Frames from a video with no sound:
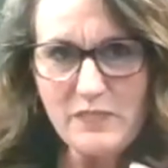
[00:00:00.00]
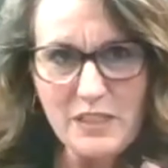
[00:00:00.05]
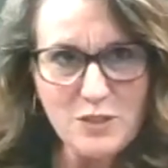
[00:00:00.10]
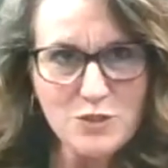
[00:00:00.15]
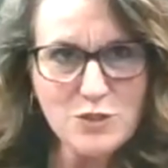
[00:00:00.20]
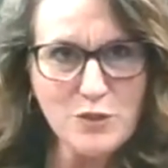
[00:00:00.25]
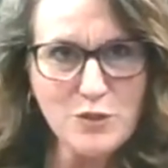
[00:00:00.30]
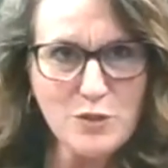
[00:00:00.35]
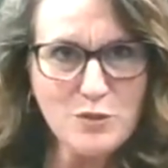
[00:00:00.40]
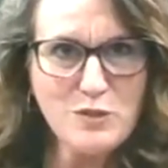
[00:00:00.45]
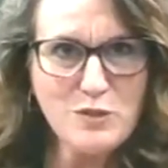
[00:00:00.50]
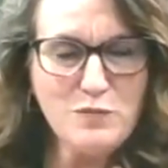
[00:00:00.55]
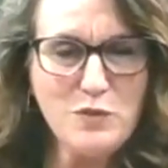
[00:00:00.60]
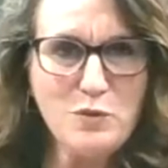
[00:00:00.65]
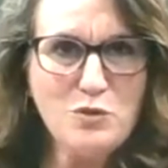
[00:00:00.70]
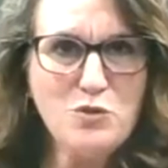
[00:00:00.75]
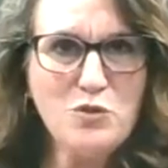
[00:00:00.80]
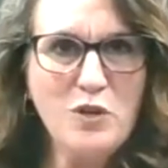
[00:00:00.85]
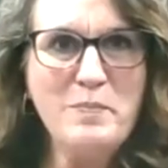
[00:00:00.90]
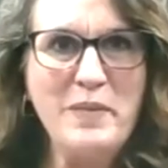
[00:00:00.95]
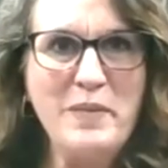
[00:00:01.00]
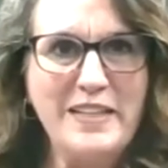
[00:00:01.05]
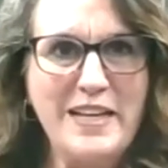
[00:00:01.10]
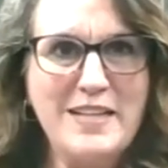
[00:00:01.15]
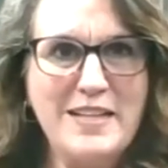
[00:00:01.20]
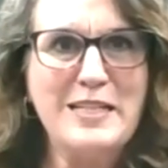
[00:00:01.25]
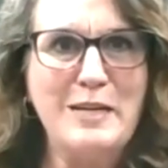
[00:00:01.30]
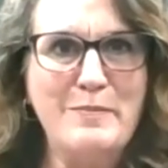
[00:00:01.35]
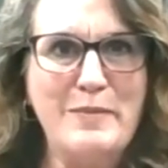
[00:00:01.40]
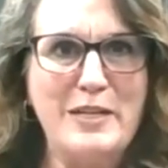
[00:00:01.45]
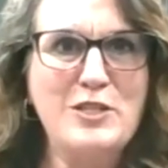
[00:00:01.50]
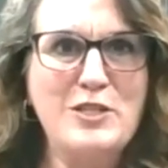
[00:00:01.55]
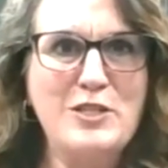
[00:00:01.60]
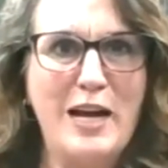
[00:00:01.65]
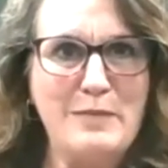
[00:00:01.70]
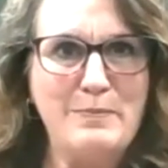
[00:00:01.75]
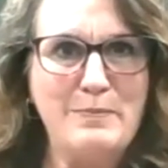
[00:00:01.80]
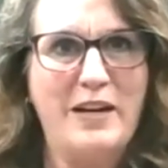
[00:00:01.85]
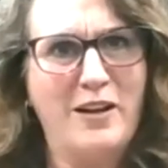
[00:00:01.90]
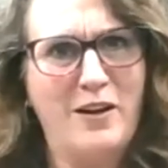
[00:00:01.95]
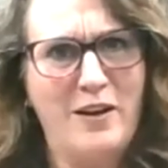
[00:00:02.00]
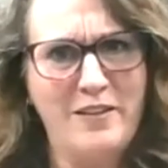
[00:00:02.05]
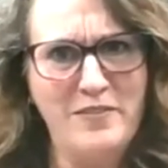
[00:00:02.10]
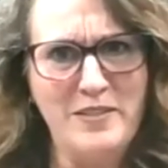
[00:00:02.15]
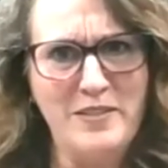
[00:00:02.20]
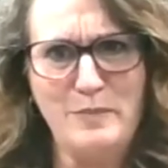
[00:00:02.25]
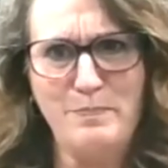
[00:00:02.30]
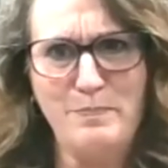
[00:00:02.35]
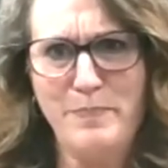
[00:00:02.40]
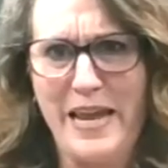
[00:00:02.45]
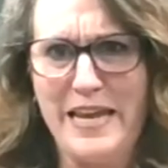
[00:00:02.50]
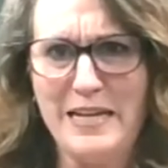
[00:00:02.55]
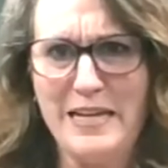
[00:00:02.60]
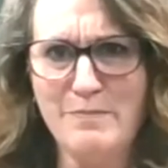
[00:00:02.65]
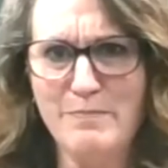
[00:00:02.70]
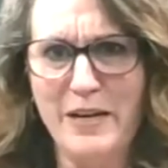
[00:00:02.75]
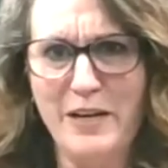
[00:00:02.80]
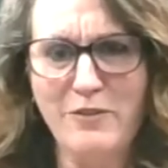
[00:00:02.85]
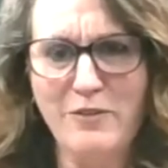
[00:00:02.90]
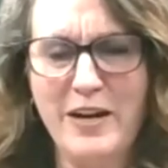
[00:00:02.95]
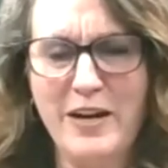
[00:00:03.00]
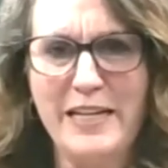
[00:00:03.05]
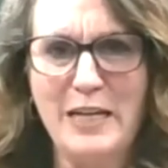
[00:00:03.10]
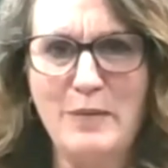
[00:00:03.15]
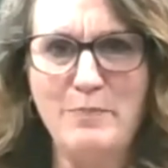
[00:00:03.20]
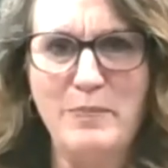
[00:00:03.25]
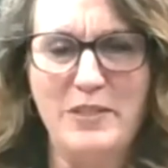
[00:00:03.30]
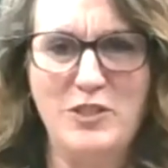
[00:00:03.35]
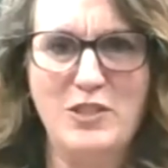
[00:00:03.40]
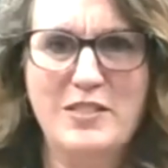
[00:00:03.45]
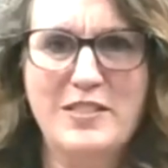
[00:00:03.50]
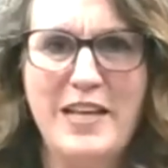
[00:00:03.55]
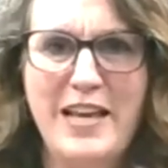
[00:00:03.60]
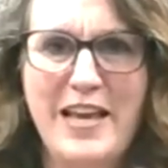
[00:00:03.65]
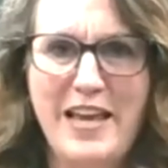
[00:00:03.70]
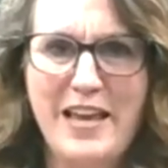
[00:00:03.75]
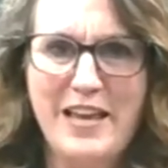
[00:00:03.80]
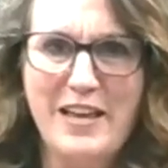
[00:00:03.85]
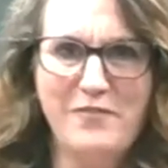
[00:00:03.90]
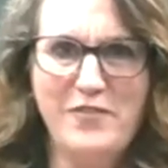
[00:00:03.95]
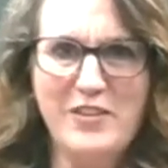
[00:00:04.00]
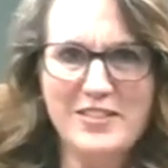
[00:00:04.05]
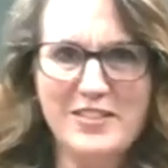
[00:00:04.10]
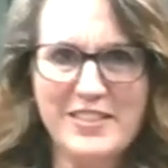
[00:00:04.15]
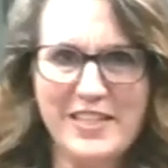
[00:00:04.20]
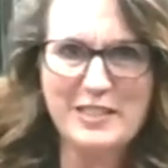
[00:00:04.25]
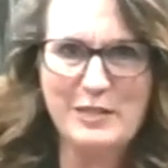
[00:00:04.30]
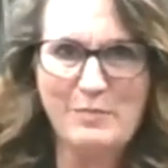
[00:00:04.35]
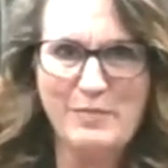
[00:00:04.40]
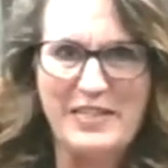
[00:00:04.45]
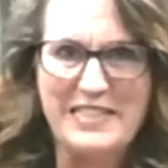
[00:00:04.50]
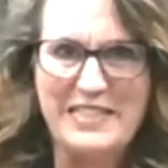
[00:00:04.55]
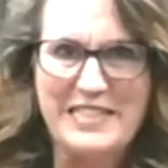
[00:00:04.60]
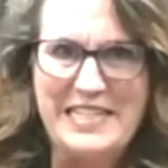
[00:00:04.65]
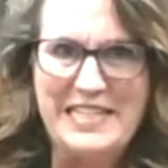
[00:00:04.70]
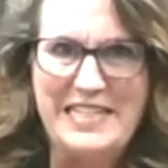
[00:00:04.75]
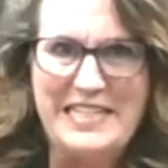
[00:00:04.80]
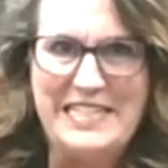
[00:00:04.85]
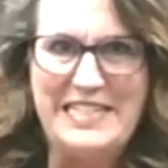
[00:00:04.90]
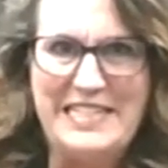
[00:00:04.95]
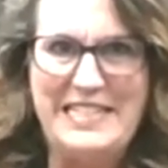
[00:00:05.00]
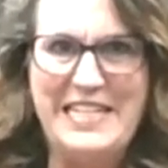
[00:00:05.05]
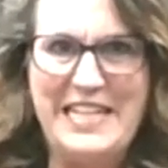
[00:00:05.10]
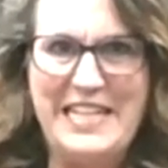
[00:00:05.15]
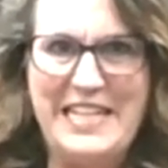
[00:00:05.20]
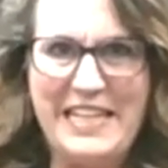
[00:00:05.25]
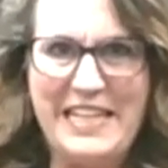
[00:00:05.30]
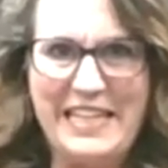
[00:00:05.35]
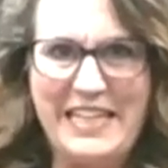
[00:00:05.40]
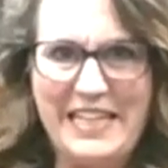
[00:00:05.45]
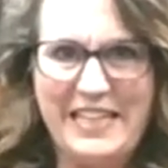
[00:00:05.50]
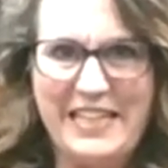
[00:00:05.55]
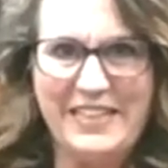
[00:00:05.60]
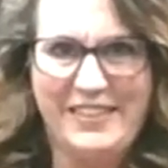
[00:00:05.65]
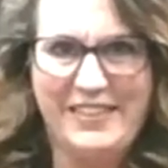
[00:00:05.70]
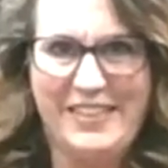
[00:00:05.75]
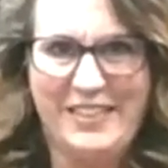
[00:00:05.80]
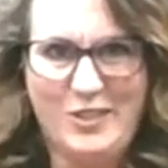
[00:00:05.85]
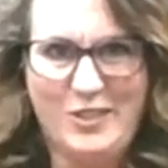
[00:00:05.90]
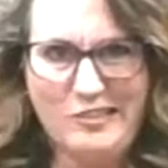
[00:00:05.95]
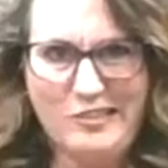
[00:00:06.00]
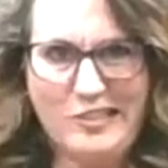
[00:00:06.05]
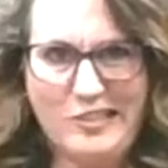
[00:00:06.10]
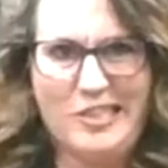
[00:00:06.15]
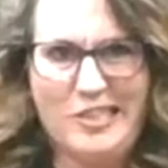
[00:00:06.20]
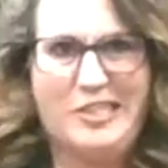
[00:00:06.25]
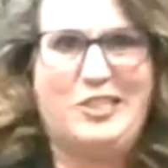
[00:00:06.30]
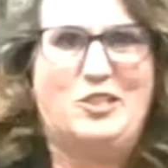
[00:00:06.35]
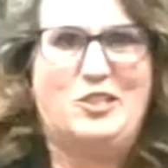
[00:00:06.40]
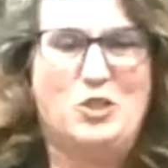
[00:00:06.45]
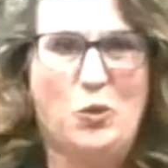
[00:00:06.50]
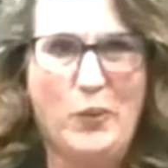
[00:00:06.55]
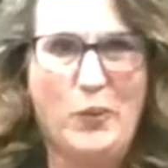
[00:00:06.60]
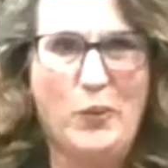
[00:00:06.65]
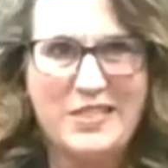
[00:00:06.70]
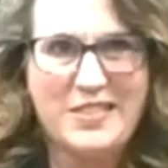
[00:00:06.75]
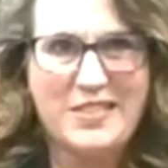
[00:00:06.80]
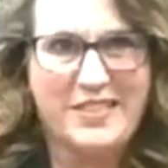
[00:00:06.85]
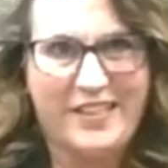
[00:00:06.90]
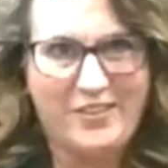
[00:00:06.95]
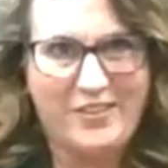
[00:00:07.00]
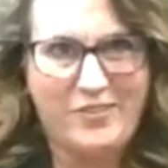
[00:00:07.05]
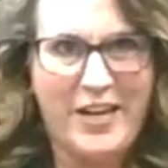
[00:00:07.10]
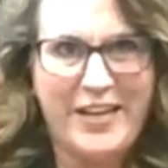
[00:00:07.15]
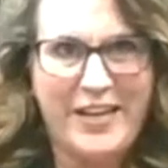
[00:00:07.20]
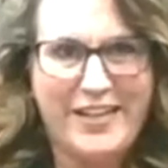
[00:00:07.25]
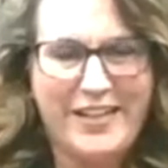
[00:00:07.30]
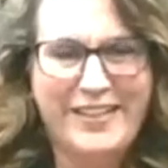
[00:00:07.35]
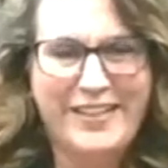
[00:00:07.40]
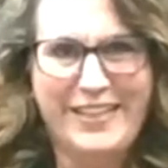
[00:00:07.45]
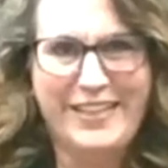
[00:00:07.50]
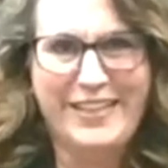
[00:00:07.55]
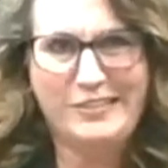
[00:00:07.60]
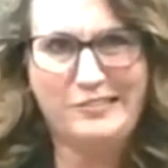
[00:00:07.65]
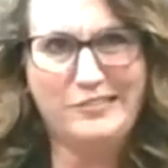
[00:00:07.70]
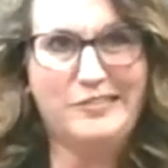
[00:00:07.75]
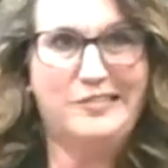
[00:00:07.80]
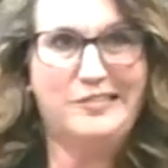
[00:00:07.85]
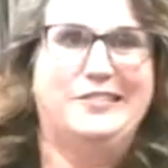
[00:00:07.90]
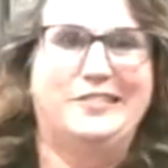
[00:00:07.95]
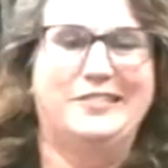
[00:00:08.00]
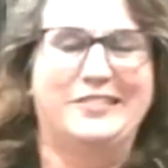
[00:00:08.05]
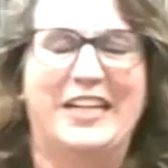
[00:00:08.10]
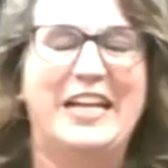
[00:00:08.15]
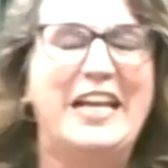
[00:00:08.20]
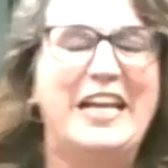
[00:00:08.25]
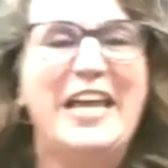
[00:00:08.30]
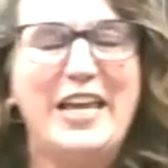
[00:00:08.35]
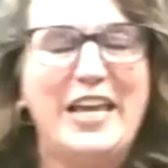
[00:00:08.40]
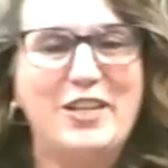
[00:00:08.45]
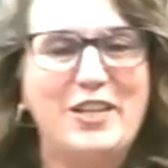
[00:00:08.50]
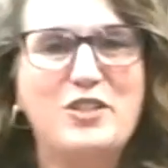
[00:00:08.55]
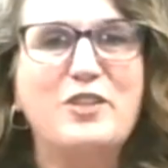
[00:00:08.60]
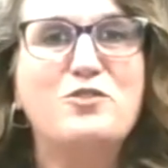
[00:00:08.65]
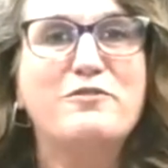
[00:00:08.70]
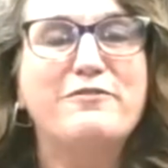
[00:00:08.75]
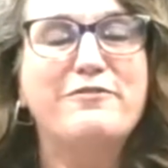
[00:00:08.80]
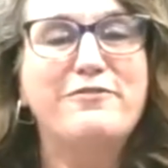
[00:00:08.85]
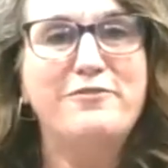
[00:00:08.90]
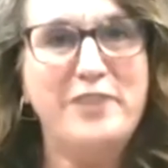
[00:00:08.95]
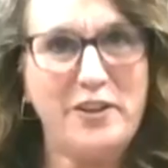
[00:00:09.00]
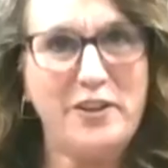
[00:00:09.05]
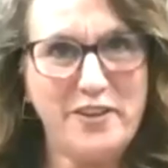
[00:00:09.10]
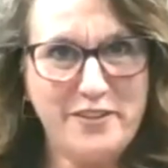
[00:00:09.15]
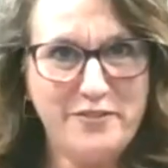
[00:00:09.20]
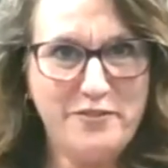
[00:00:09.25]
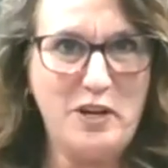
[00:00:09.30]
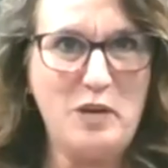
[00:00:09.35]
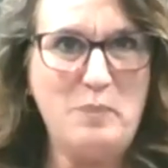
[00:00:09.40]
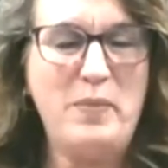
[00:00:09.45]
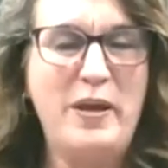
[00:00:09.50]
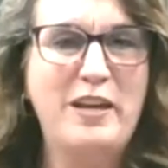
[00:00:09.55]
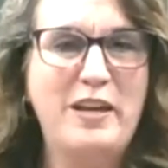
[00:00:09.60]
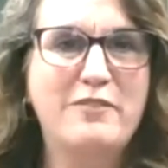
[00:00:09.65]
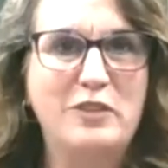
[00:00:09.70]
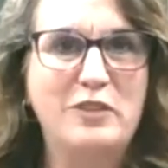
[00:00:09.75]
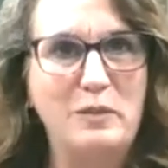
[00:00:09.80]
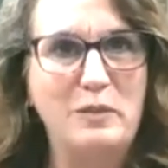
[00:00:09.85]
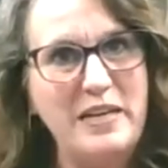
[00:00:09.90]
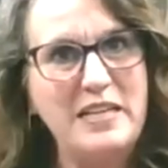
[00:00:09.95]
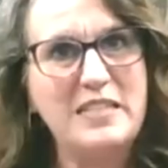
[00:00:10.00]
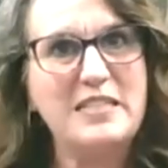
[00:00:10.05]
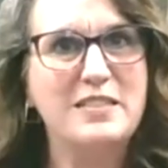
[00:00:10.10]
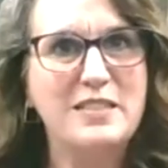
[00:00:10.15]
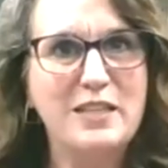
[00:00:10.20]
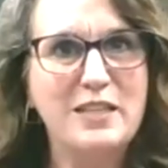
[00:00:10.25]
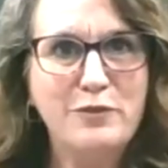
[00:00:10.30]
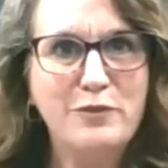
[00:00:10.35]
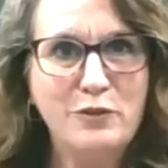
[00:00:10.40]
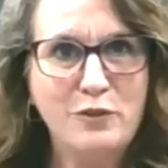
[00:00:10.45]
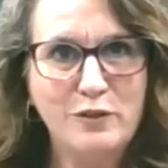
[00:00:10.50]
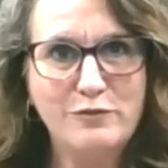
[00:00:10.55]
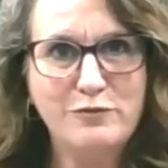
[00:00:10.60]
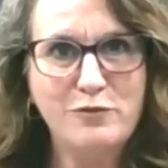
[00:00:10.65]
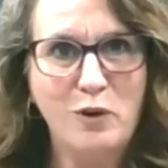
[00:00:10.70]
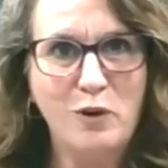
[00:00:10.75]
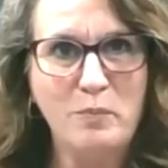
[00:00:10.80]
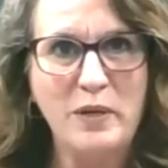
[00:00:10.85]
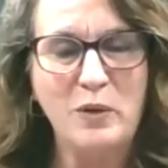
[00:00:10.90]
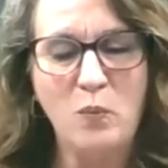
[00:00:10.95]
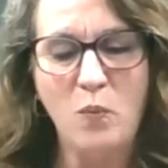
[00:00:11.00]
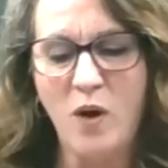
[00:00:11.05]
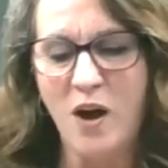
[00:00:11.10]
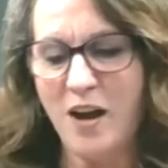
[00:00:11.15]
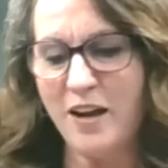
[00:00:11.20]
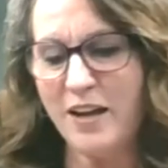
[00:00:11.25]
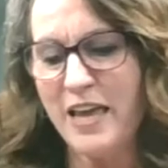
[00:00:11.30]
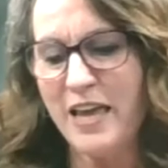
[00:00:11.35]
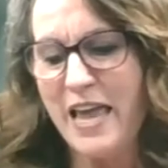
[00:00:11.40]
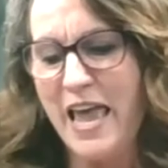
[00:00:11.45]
So those of you who joined me last time, I talked about how I have this pain in my right hip. It feels like somebody's digging in and then twisting, right? Like, it's very, very painful. It makes it difficult for me to walk.